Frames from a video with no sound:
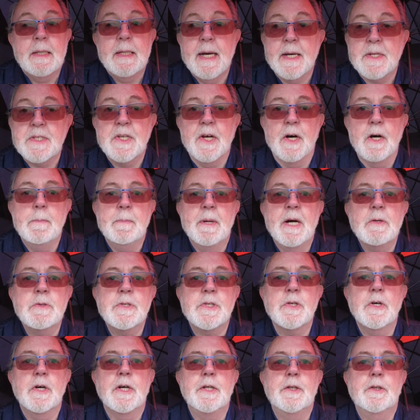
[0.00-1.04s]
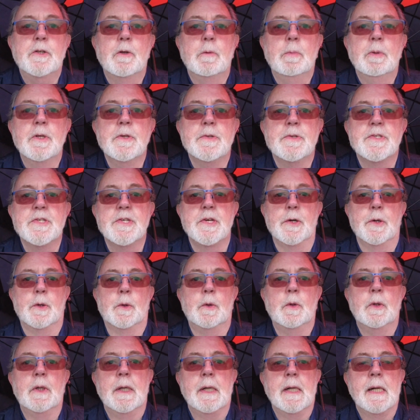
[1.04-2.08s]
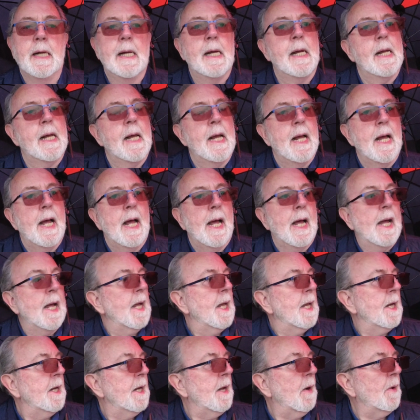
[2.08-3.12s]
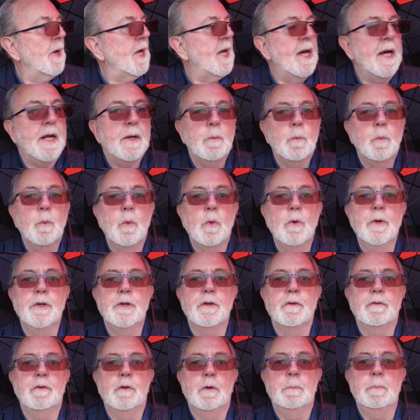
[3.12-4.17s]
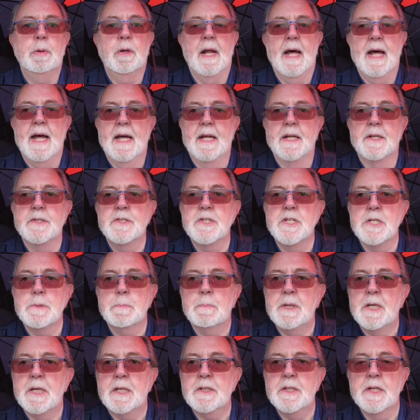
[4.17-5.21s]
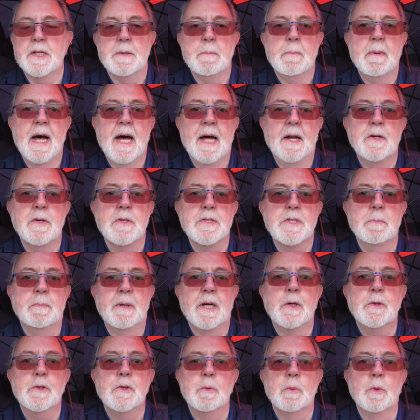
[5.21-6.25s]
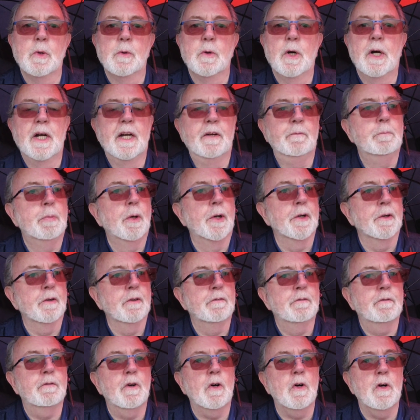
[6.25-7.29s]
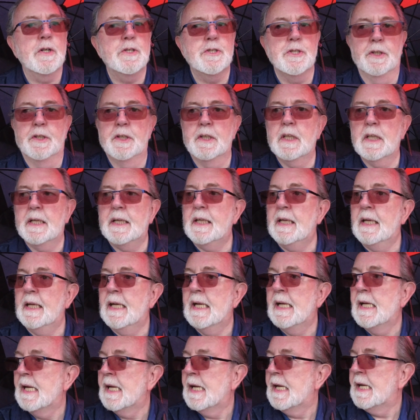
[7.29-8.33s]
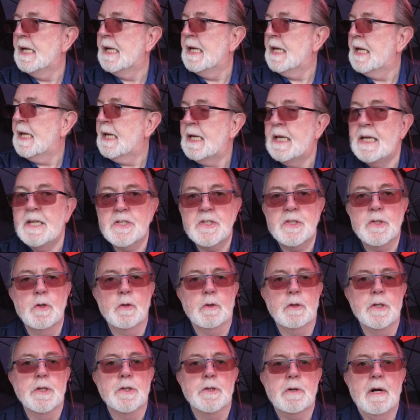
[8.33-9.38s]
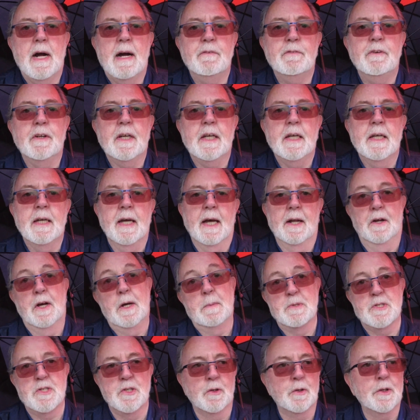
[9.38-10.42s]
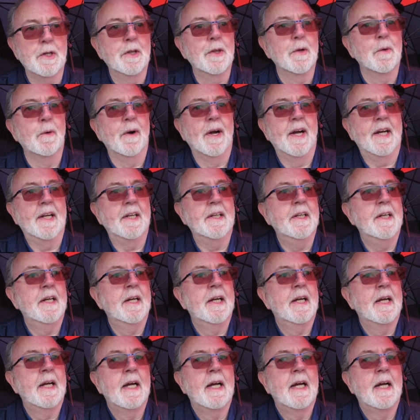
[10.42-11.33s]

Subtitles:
yes, I'm outside Dublin Zoo. Now, I had a wonderful plan to speak to the man who's about to arrive, but unfortunately, he's stuck in traffic and I'm stuck in the rain.